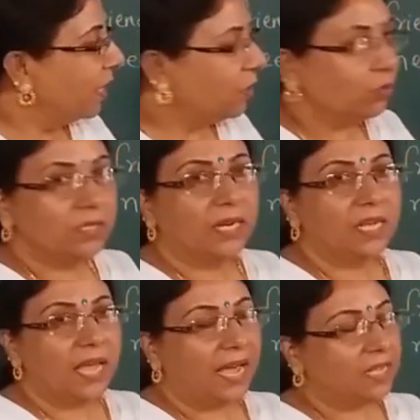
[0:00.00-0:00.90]
He knows that
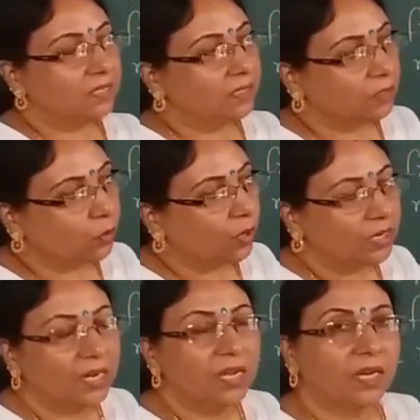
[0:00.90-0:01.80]
he hasn't got
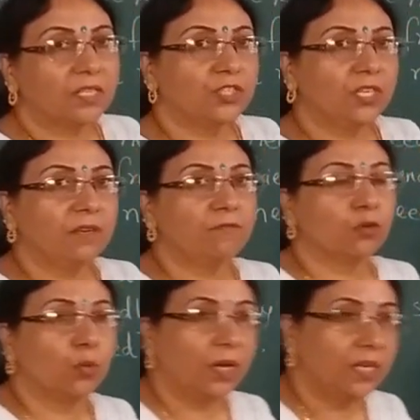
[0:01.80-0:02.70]
any
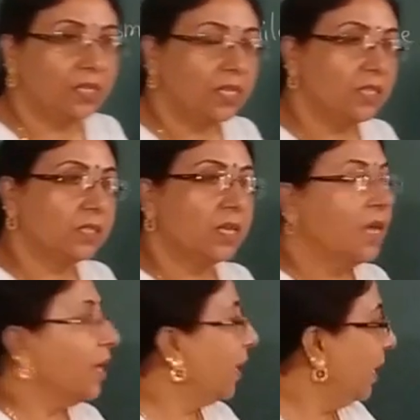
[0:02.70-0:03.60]
achieved qualities
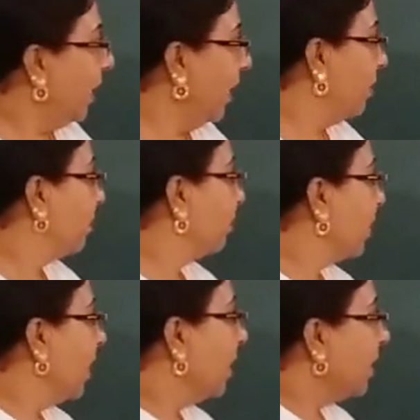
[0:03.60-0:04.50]
in him.
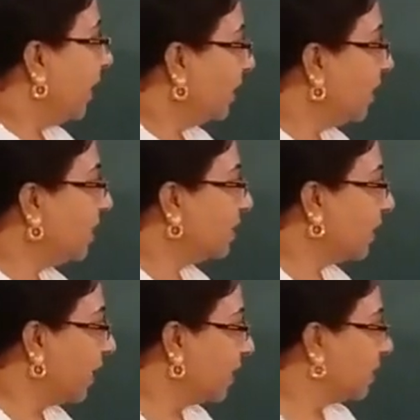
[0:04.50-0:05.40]
Yet he
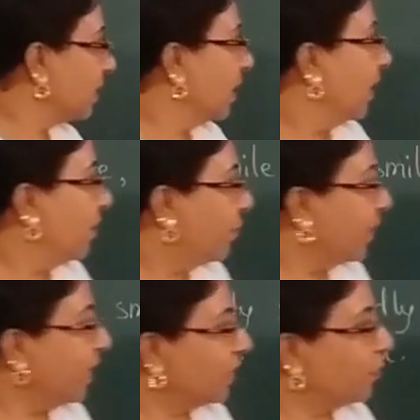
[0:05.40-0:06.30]
says,
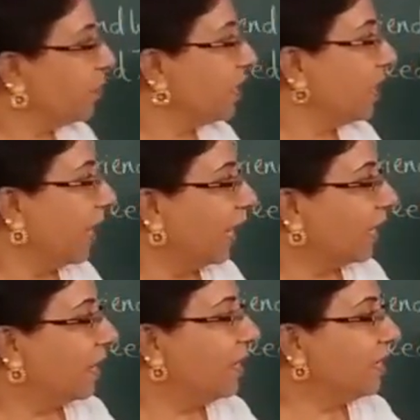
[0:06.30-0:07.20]
treat me
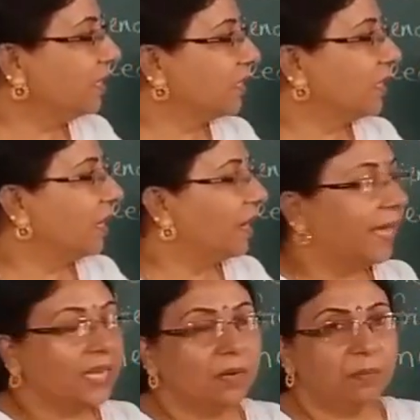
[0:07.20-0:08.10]
at least
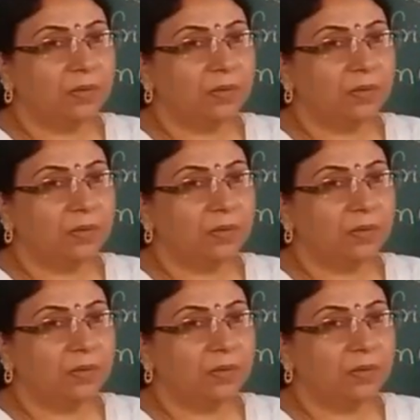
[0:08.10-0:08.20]
like a